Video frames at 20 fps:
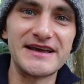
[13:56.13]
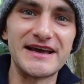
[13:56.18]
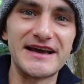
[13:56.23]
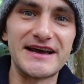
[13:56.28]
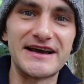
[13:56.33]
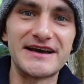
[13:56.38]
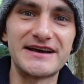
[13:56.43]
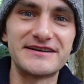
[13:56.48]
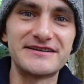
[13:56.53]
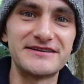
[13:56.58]

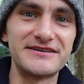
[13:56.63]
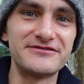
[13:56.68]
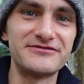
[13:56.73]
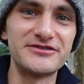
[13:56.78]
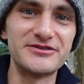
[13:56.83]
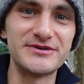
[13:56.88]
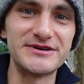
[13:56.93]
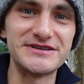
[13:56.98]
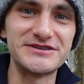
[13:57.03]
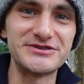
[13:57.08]
And if
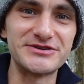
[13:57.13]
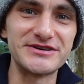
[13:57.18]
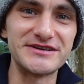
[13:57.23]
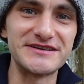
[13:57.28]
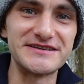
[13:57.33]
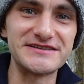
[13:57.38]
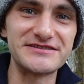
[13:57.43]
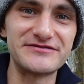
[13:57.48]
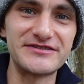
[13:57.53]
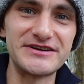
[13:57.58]
you enjoyed
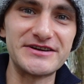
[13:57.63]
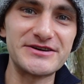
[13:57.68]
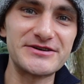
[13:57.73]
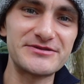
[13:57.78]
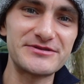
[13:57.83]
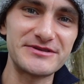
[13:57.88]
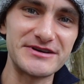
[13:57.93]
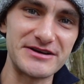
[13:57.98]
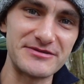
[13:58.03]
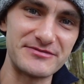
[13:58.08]
this
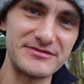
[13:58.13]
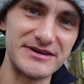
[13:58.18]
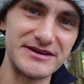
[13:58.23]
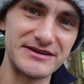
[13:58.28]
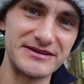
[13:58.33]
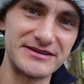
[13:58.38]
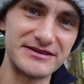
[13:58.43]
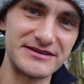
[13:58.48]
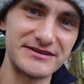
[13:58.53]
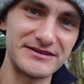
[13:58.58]
video, let
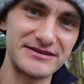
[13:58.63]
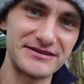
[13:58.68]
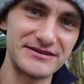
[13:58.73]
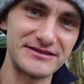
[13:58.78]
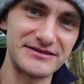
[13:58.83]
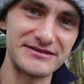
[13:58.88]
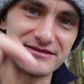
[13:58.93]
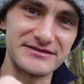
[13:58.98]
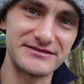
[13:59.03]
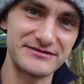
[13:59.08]
me
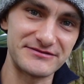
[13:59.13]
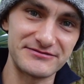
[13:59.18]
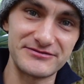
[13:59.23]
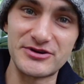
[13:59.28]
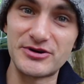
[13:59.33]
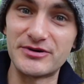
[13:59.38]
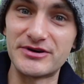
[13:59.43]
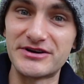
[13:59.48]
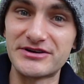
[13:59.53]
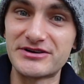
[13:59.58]

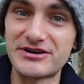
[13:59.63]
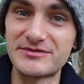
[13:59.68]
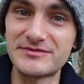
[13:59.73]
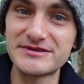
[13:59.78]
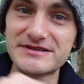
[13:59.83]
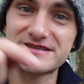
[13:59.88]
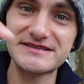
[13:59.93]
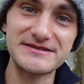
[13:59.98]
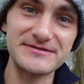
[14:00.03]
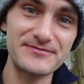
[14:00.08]
know in the
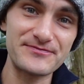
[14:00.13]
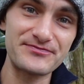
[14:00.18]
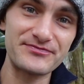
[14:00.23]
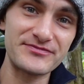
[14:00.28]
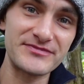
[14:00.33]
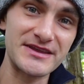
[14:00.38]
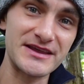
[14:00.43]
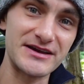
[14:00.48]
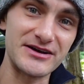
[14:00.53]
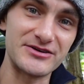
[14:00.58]
comments.
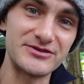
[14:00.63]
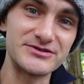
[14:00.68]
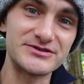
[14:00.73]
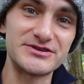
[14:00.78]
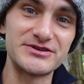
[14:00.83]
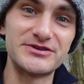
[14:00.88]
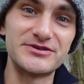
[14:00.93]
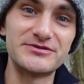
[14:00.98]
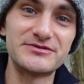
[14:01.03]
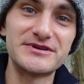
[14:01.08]

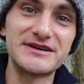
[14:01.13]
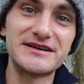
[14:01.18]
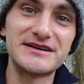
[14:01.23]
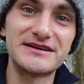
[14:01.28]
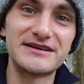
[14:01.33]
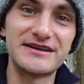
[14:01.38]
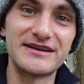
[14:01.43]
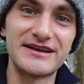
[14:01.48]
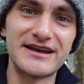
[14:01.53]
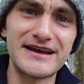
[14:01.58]
Also,
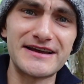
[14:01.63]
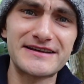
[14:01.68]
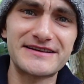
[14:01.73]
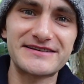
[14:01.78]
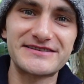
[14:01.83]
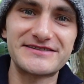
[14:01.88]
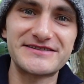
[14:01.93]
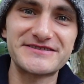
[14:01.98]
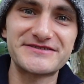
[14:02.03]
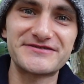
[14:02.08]

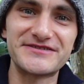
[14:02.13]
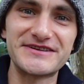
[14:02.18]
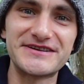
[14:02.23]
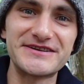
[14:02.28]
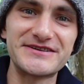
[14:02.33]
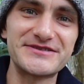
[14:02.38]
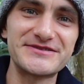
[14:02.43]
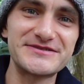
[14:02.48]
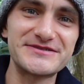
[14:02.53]
like this video,